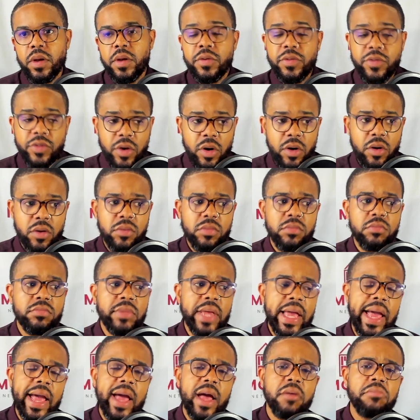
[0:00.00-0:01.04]
So,
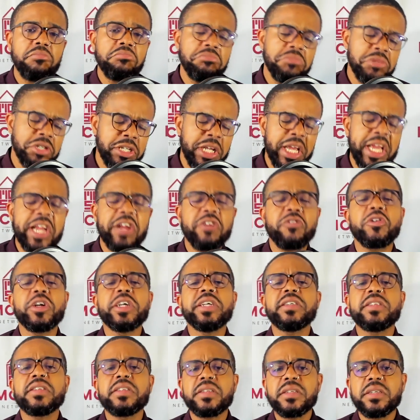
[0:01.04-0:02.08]
yeah. She
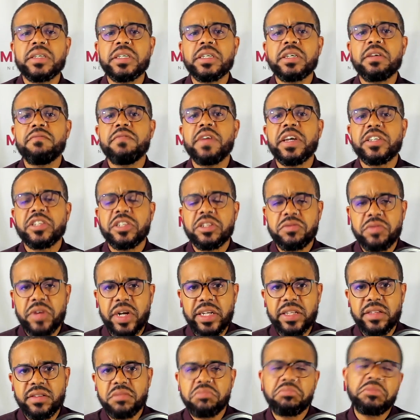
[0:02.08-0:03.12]
increased conviction
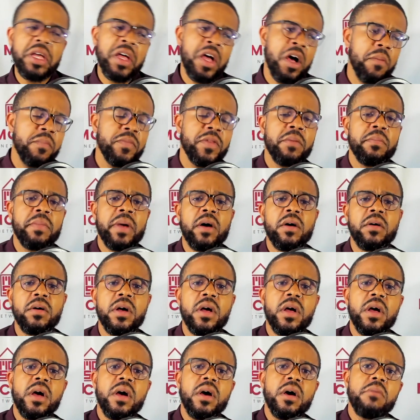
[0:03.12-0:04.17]
rates to help them out.
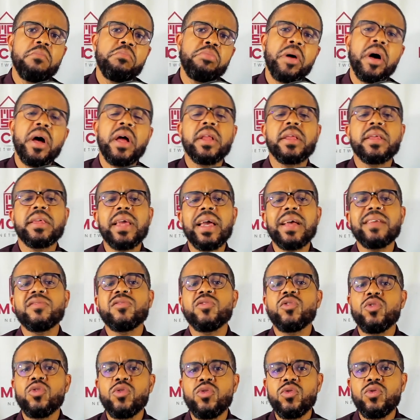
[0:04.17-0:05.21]
But guess
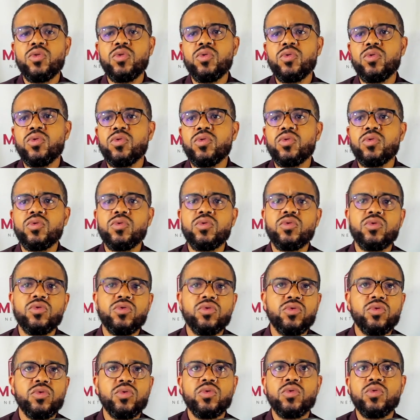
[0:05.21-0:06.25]

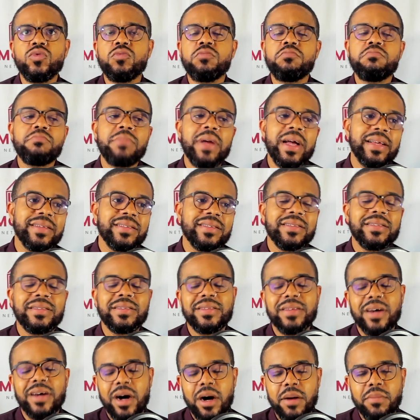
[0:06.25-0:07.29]
who
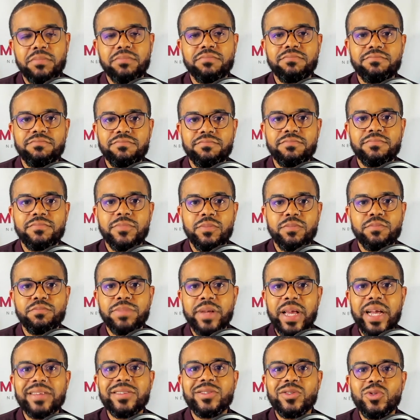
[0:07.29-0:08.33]
messed up?
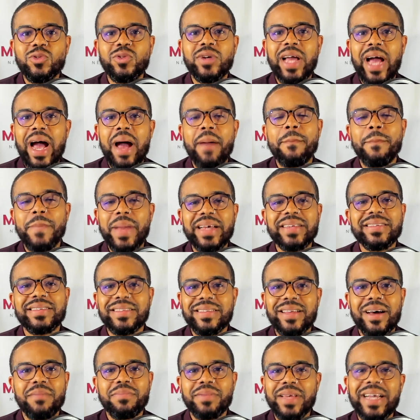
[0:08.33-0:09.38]
Guess who got messed
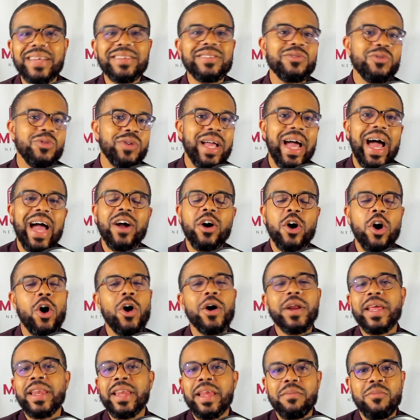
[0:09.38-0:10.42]
up? Guess who got
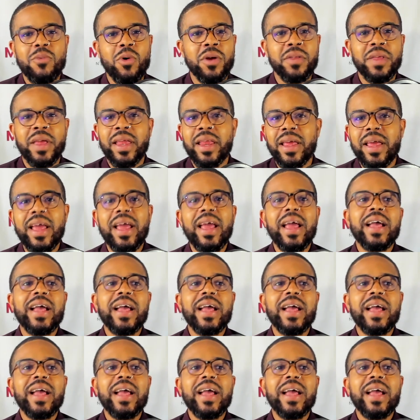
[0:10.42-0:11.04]
caught in it more than anything?